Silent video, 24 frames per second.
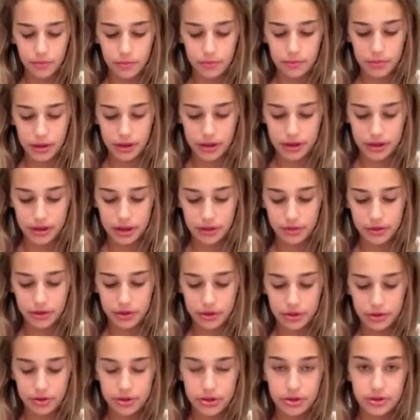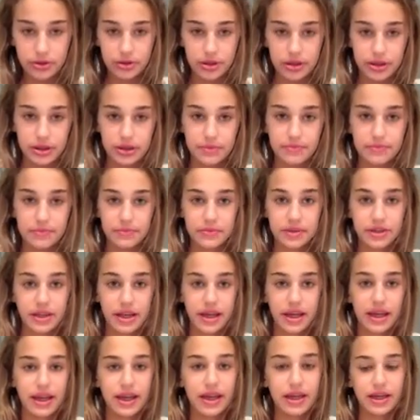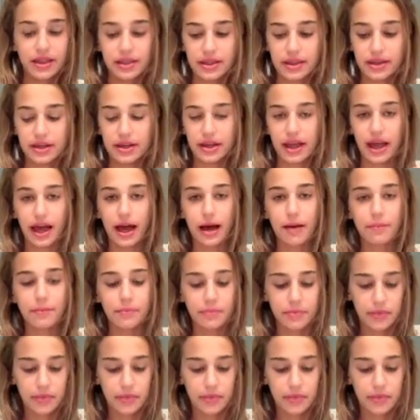Basically what you do is you just take the cap,